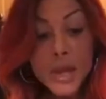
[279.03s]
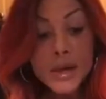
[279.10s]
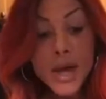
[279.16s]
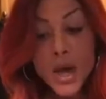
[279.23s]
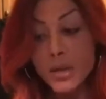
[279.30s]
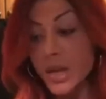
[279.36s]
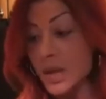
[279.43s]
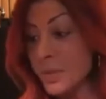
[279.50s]

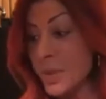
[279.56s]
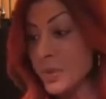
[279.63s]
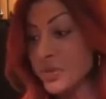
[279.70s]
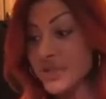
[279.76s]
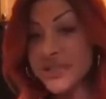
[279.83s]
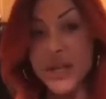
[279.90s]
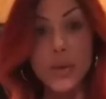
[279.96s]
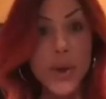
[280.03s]
Now, a lot of people
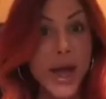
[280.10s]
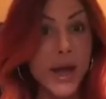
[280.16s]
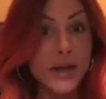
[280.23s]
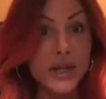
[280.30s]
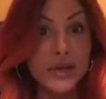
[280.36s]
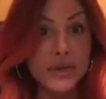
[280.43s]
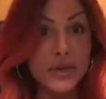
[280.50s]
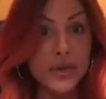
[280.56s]
are saying, well, how
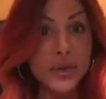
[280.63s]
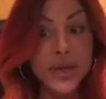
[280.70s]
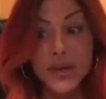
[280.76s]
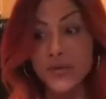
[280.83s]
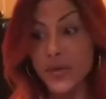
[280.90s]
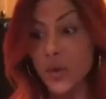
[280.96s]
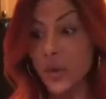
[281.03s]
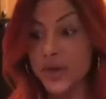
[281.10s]
do you do it
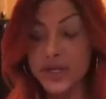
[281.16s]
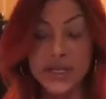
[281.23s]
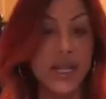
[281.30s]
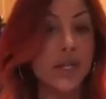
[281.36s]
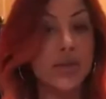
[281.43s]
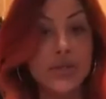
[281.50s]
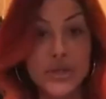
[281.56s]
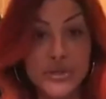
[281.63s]
if you want to
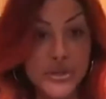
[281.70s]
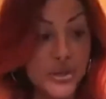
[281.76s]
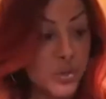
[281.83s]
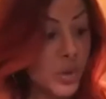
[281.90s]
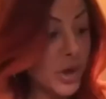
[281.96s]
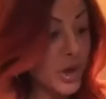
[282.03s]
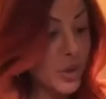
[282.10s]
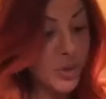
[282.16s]
take your juice to
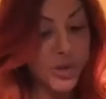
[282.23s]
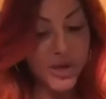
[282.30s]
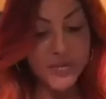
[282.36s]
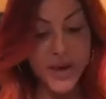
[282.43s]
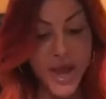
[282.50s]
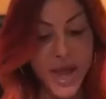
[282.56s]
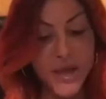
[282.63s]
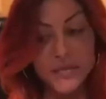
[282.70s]
work or
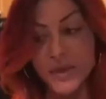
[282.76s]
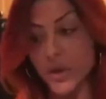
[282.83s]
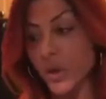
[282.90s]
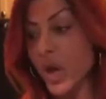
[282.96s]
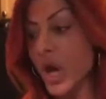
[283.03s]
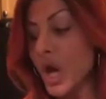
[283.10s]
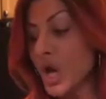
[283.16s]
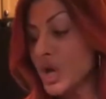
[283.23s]
whatever have you?
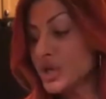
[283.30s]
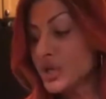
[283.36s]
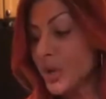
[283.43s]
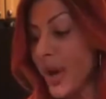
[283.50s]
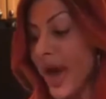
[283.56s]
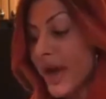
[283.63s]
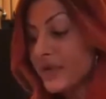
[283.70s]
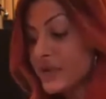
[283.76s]

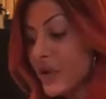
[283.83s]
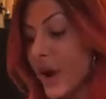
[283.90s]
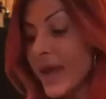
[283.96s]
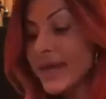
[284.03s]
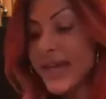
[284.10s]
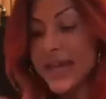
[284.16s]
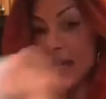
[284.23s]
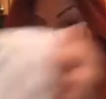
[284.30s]
So after
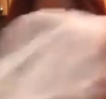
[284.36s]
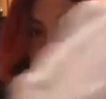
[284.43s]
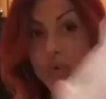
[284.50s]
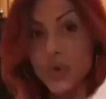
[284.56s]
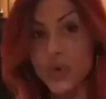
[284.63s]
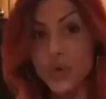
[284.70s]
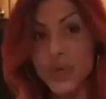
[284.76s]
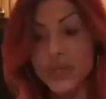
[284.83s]
I get it
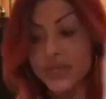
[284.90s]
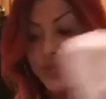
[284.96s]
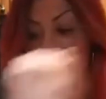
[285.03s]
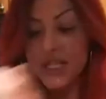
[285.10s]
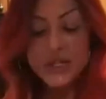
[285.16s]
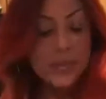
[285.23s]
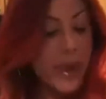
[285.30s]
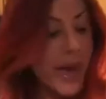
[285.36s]
through into these